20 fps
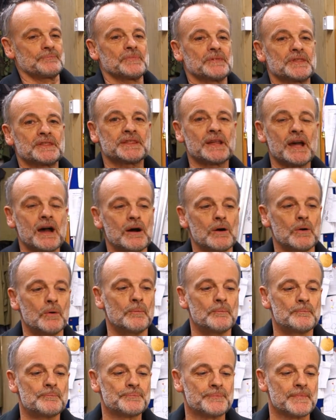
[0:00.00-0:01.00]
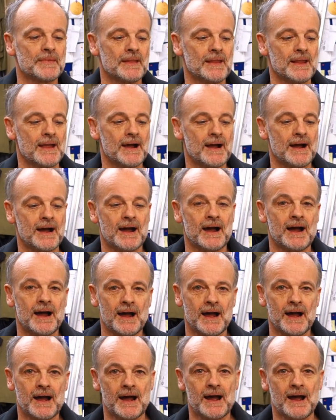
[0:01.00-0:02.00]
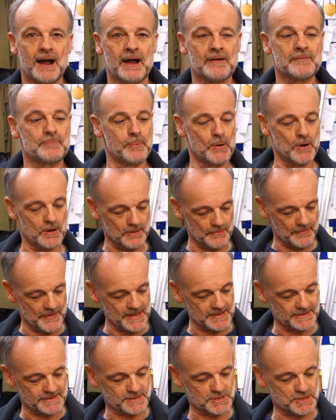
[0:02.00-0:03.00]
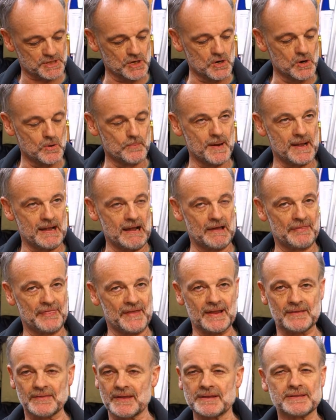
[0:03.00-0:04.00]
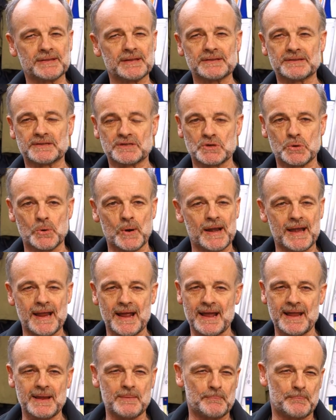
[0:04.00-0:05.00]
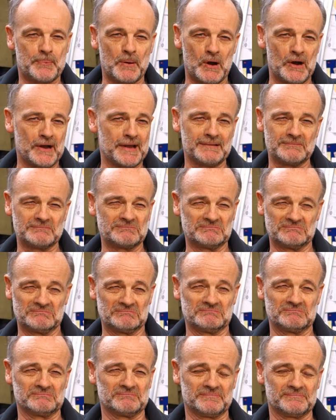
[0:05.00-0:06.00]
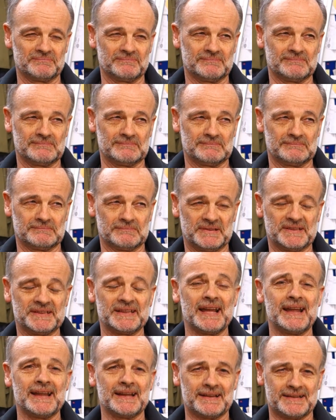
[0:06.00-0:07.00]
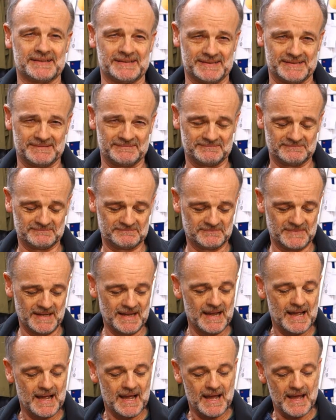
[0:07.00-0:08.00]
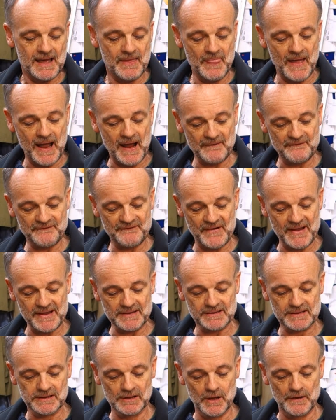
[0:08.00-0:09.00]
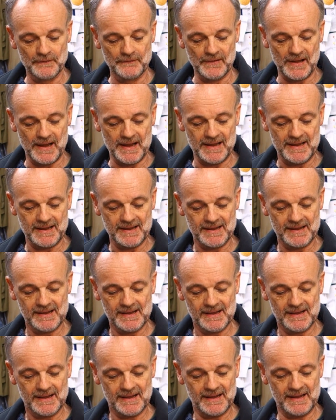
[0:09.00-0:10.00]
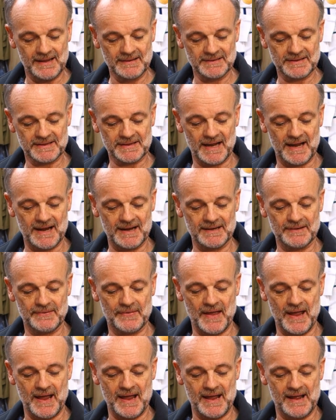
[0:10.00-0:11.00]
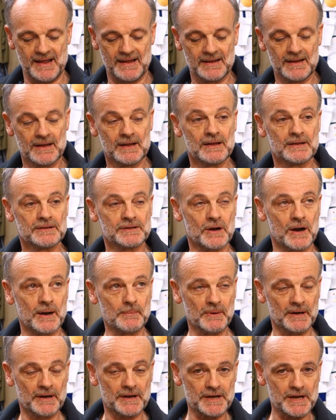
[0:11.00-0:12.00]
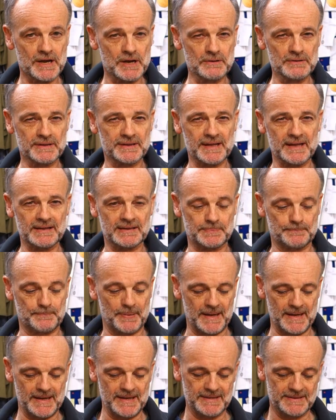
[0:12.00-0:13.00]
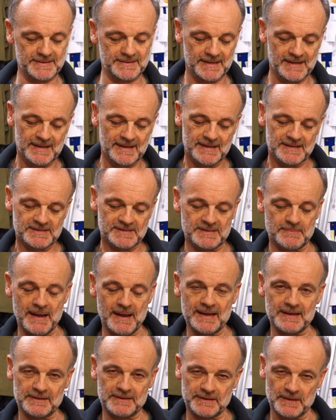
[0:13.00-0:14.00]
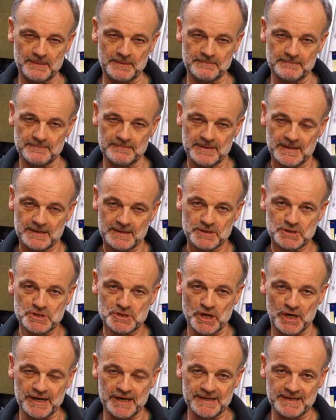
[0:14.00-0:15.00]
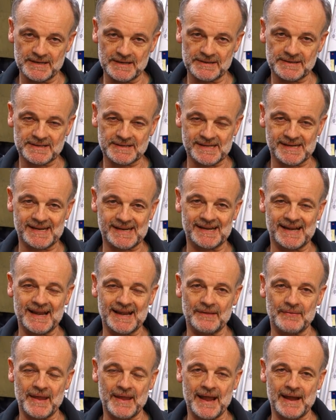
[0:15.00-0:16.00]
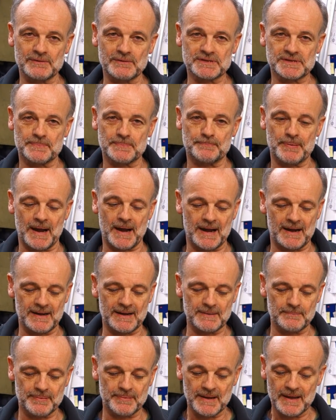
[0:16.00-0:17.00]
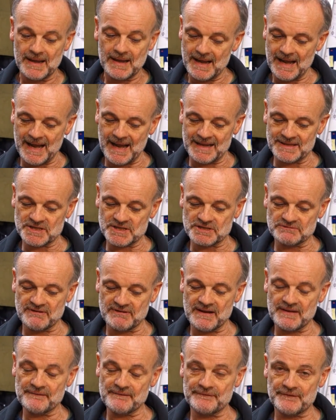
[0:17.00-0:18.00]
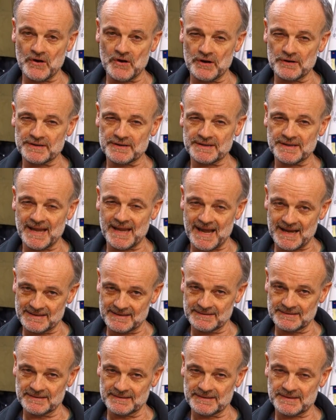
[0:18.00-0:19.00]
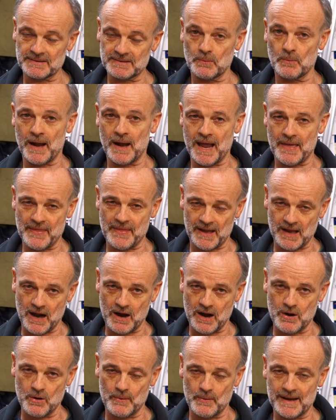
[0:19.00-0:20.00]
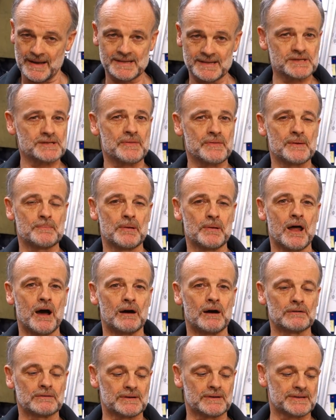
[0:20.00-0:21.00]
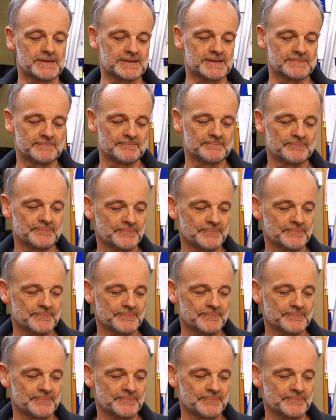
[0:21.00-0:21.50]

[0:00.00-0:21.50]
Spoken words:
So I bought this tubing. I think this is 28.6, and that fits lovely inside there. So I'm going to use this piece to make some joiners to connect the outer pipe and to reinforce the ends where they go into the blocks.